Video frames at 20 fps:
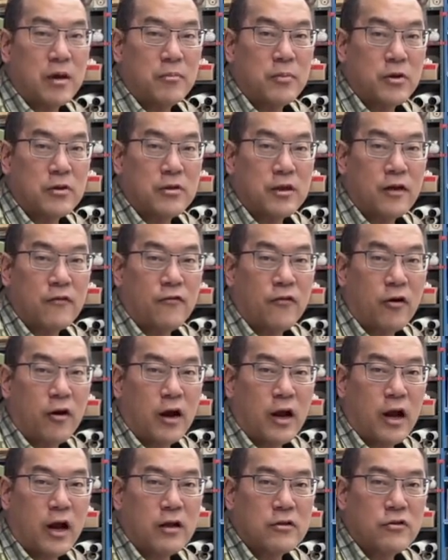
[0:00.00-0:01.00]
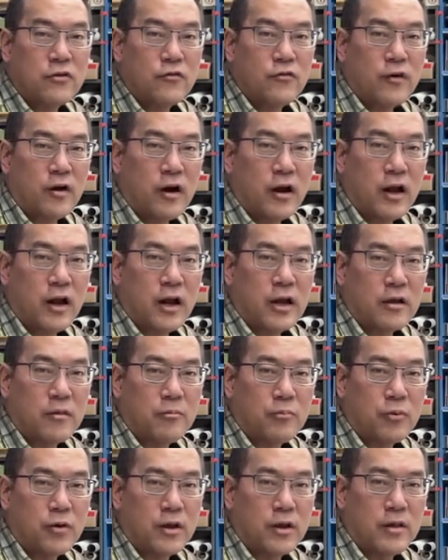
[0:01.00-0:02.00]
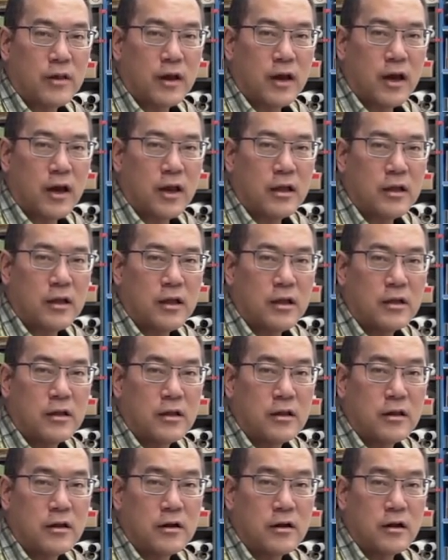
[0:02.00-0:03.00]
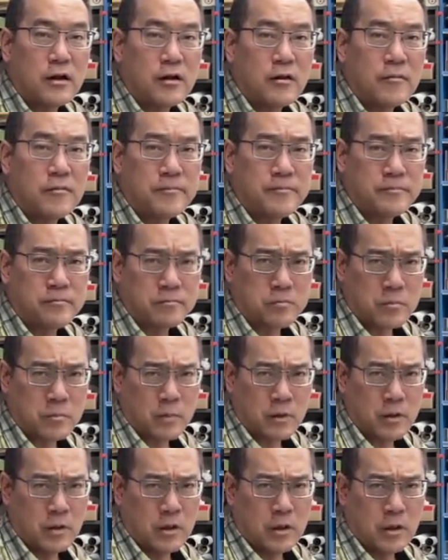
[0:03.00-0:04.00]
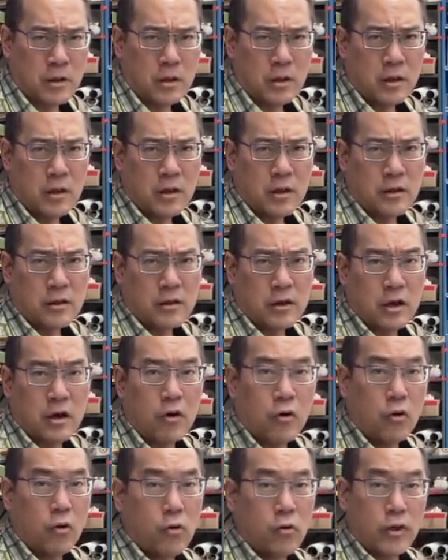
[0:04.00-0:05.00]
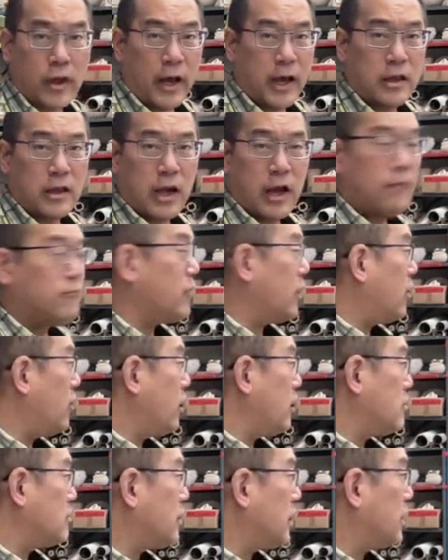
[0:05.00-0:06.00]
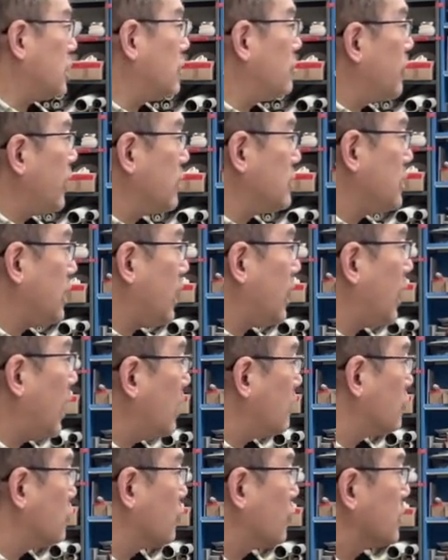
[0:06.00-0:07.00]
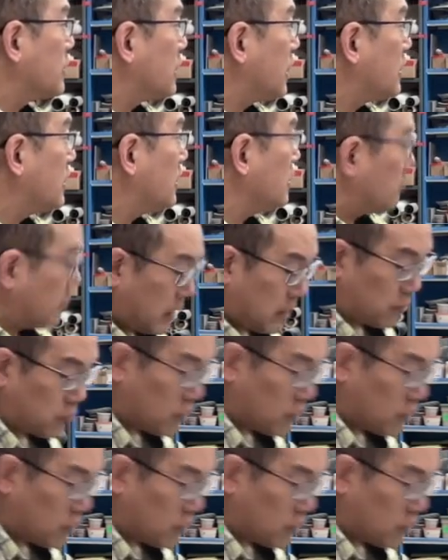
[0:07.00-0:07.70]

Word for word: I pushed that far out, too far out. I could bring that in a little. Yeah, oh, that, I'm very excited about that. I don't know what that is, but I'm